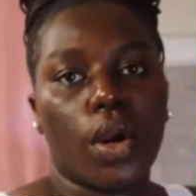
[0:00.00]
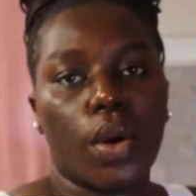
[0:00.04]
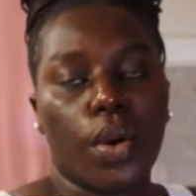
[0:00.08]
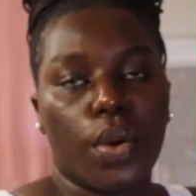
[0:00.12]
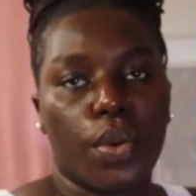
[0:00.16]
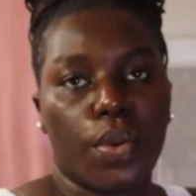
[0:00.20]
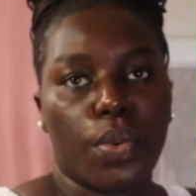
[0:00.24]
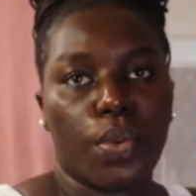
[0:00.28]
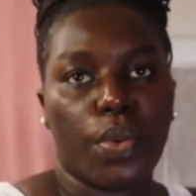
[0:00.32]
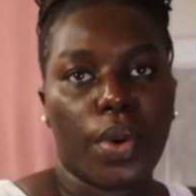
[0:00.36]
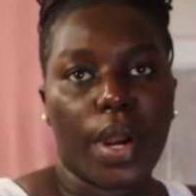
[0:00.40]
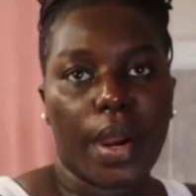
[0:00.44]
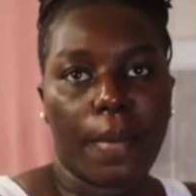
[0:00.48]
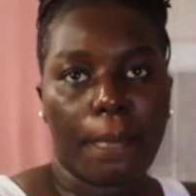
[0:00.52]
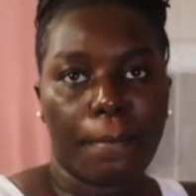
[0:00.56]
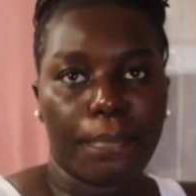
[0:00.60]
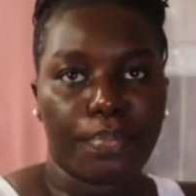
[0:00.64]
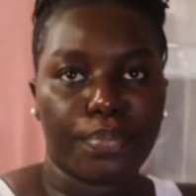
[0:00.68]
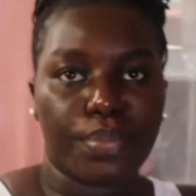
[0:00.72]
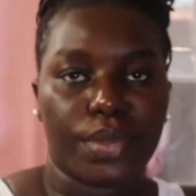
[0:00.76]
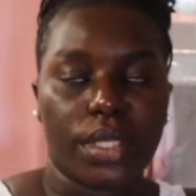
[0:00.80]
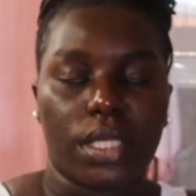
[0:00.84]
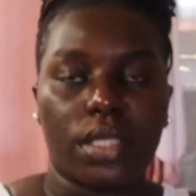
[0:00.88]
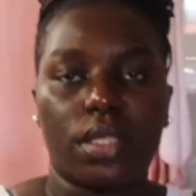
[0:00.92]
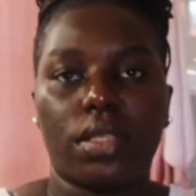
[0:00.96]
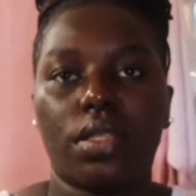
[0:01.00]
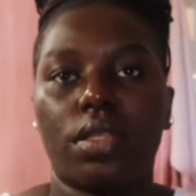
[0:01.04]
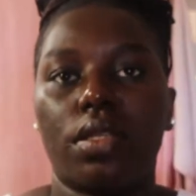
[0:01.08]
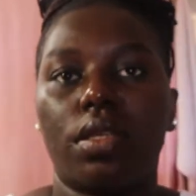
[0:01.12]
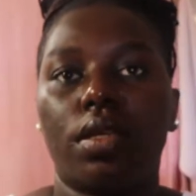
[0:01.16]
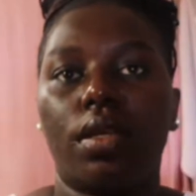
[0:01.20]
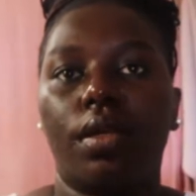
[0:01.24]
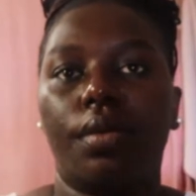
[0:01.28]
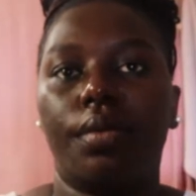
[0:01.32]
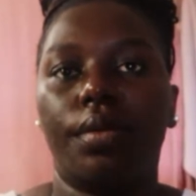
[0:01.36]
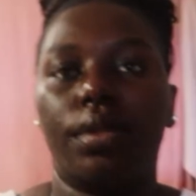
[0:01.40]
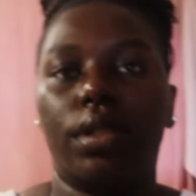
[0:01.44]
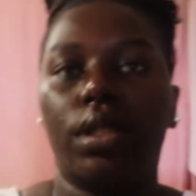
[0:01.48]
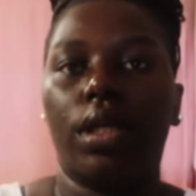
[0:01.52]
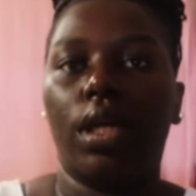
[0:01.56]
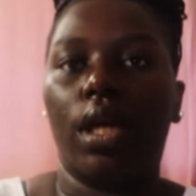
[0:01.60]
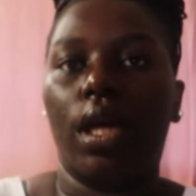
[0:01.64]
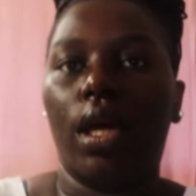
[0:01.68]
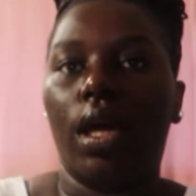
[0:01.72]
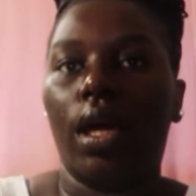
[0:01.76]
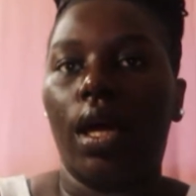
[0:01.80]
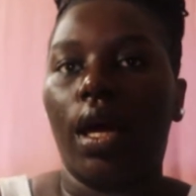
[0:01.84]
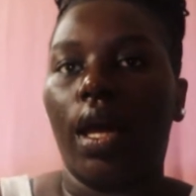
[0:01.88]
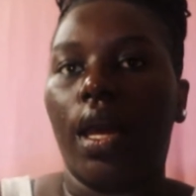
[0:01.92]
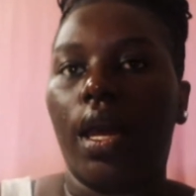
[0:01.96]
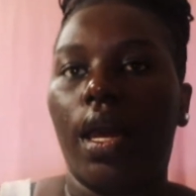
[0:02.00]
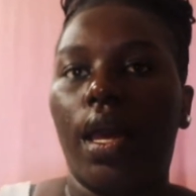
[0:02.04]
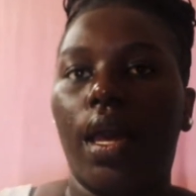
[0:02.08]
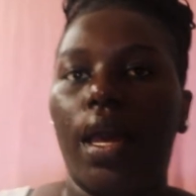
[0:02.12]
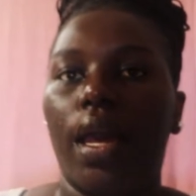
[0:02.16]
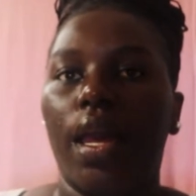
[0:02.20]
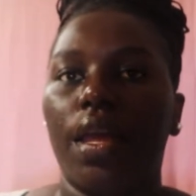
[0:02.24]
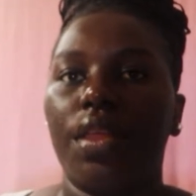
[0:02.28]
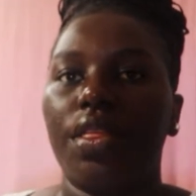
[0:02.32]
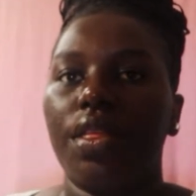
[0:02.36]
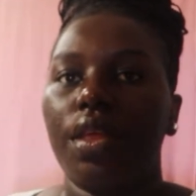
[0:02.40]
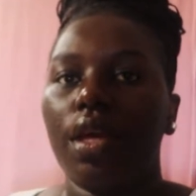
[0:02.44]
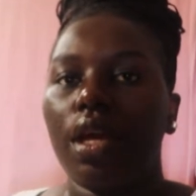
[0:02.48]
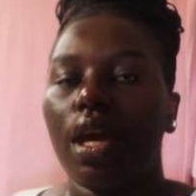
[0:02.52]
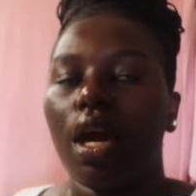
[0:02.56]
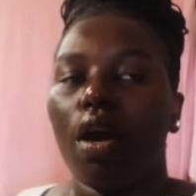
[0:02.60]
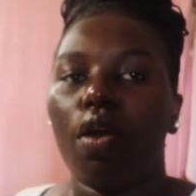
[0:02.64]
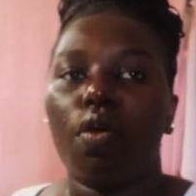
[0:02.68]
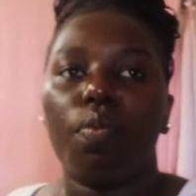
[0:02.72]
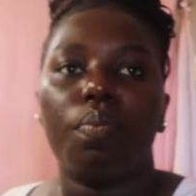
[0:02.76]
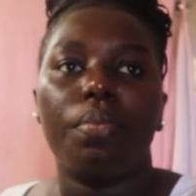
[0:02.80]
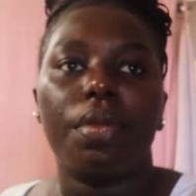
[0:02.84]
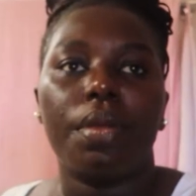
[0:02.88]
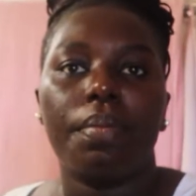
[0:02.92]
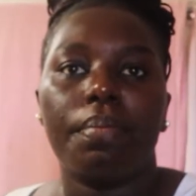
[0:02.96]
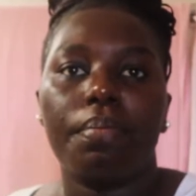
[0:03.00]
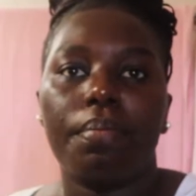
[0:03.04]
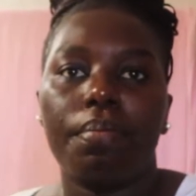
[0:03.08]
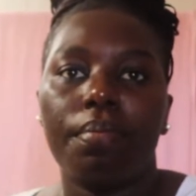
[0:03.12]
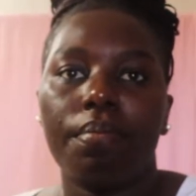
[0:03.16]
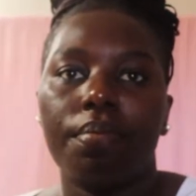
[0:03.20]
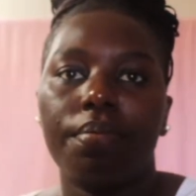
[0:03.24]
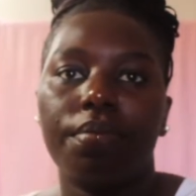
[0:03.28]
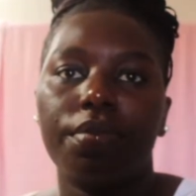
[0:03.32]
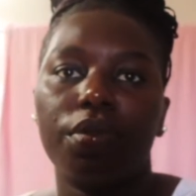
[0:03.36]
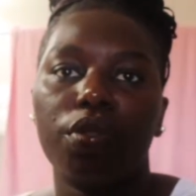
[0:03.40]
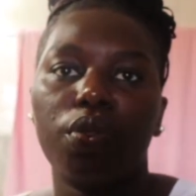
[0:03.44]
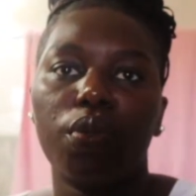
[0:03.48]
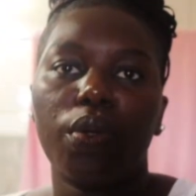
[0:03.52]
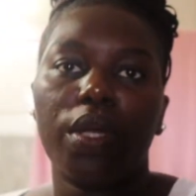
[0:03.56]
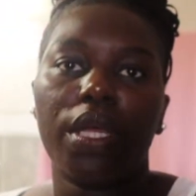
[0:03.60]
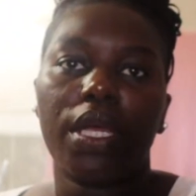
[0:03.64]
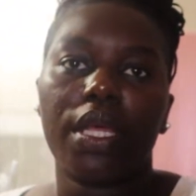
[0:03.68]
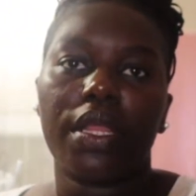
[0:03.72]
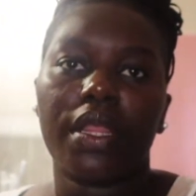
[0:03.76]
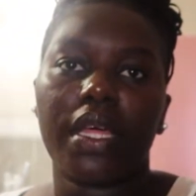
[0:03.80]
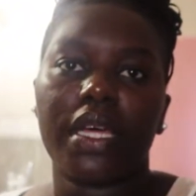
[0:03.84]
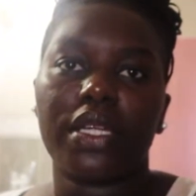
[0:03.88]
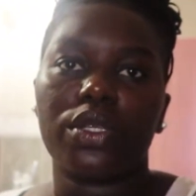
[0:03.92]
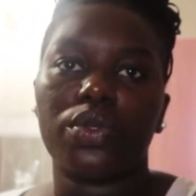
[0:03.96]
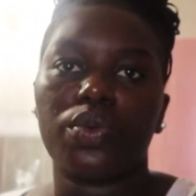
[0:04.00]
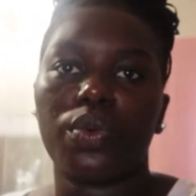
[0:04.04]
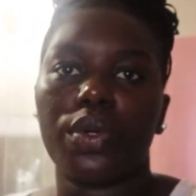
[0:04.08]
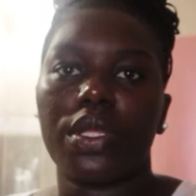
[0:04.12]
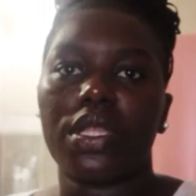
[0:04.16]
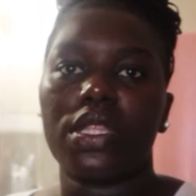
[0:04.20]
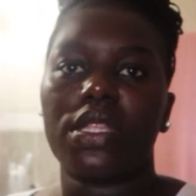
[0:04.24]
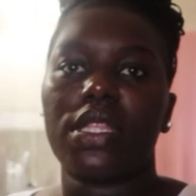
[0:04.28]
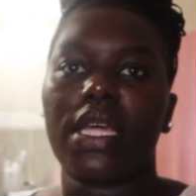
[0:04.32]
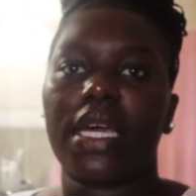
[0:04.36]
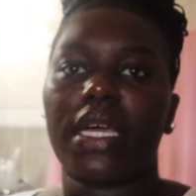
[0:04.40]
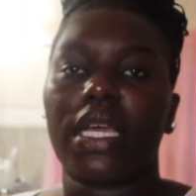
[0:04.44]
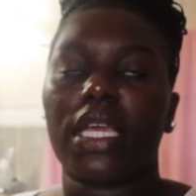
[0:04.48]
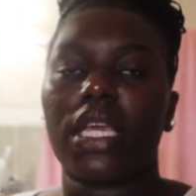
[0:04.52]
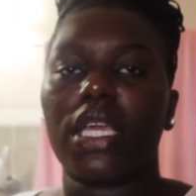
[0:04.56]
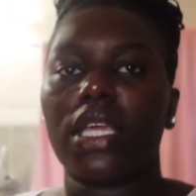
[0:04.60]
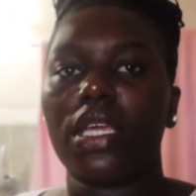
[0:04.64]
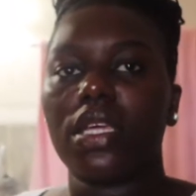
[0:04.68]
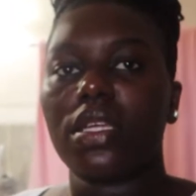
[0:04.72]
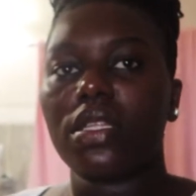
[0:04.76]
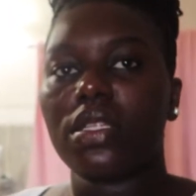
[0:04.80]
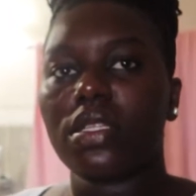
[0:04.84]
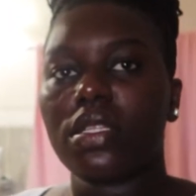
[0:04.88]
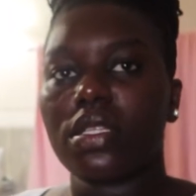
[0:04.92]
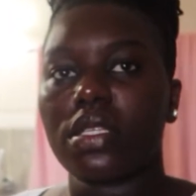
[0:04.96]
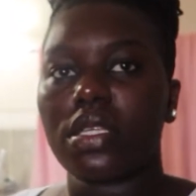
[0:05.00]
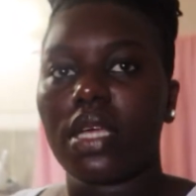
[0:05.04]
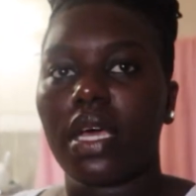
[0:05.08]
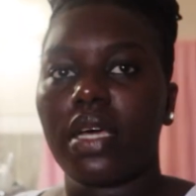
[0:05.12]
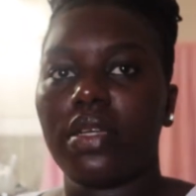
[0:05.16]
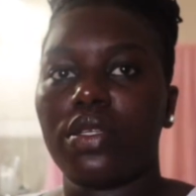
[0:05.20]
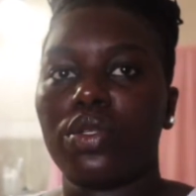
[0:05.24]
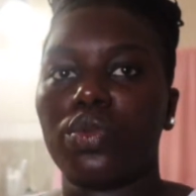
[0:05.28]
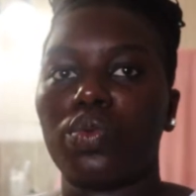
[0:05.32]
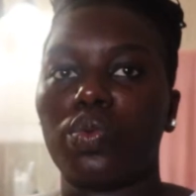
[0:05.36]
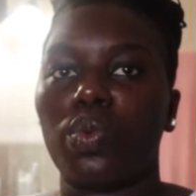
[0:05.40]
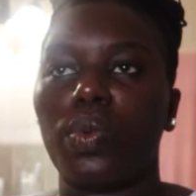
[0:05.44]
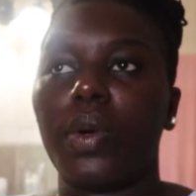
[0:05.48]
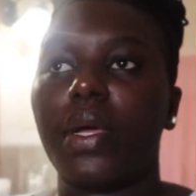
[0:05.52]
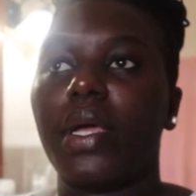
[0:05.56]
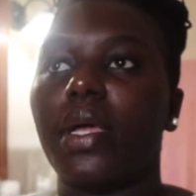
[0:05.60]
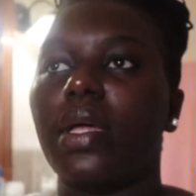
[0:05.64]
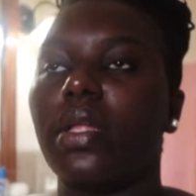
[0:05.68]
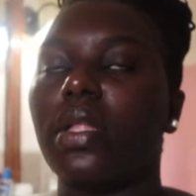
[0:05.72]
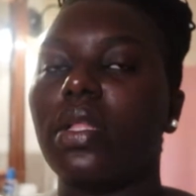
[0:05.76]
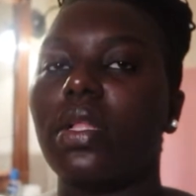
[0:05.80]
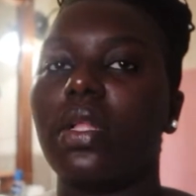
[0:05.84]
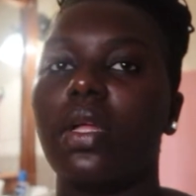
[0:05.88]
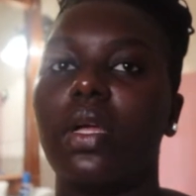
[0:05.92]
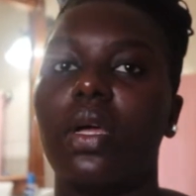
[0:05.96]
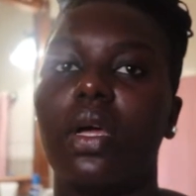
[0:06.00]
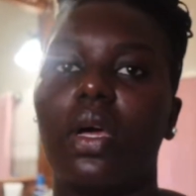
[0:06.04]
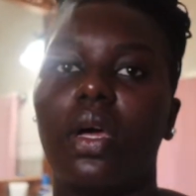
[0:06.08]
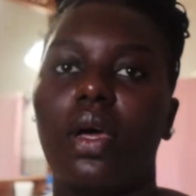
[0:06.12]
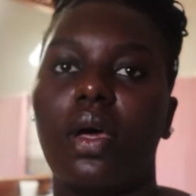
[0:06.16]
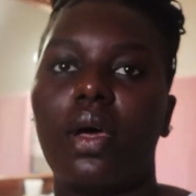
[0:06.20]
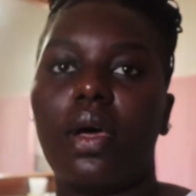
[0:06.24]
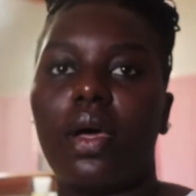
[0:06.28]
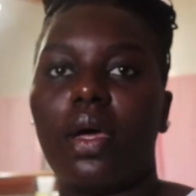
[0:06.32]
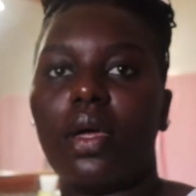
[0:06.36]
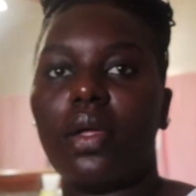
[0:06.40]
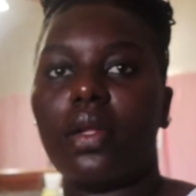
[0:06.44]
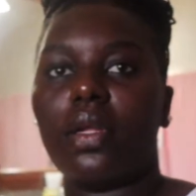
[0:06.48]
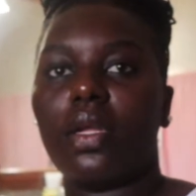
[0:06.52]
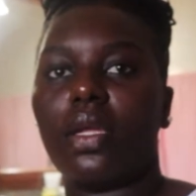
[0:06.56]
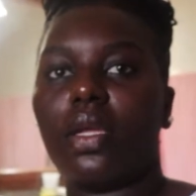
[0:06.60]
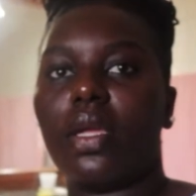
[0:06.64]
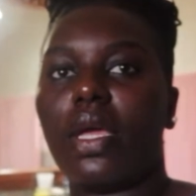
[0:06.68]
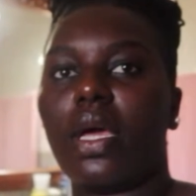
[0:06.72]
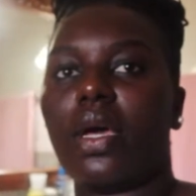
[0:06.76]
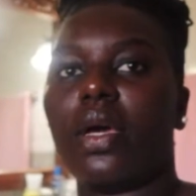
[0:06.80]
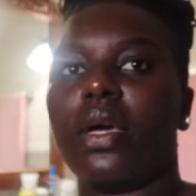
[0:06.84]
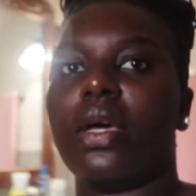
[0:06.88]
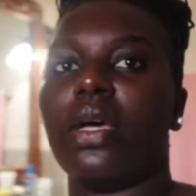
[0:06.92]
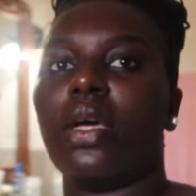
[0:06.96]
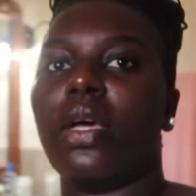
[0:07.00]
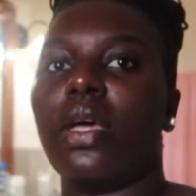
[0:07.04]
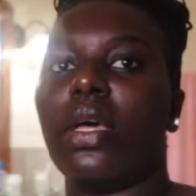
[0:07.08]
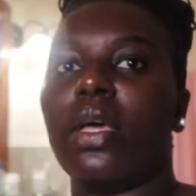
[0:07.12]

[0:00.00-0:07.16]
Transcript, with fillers: crepes i think i'll be doing that with the kids as well and yeah